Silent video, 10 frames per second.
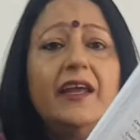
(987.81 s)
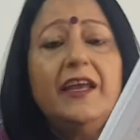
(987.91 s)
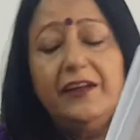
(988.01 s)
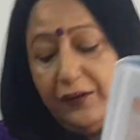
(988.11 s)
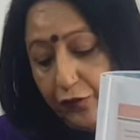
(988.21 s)

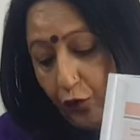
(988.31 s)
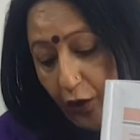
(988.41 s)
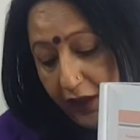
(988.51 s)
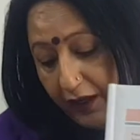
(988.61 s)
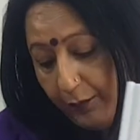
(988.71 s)
it is
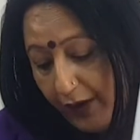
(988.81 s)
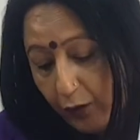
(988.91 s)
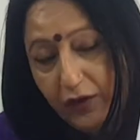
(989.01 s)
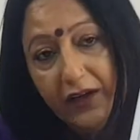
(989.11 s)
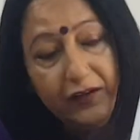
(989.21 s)
talking
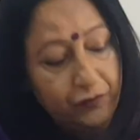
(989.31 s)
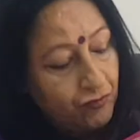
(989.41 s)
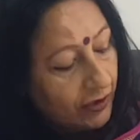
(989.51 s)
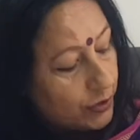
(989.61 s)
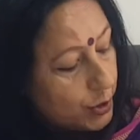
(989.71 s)
about
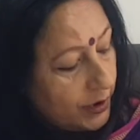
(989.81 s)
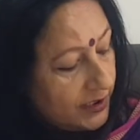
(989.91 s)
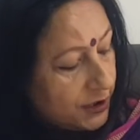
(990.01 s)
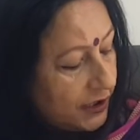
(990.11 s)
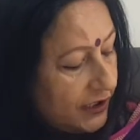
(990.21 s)

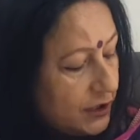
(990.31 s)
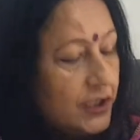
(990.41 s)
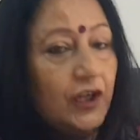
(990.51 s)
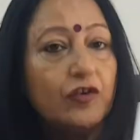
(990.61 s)
structural change.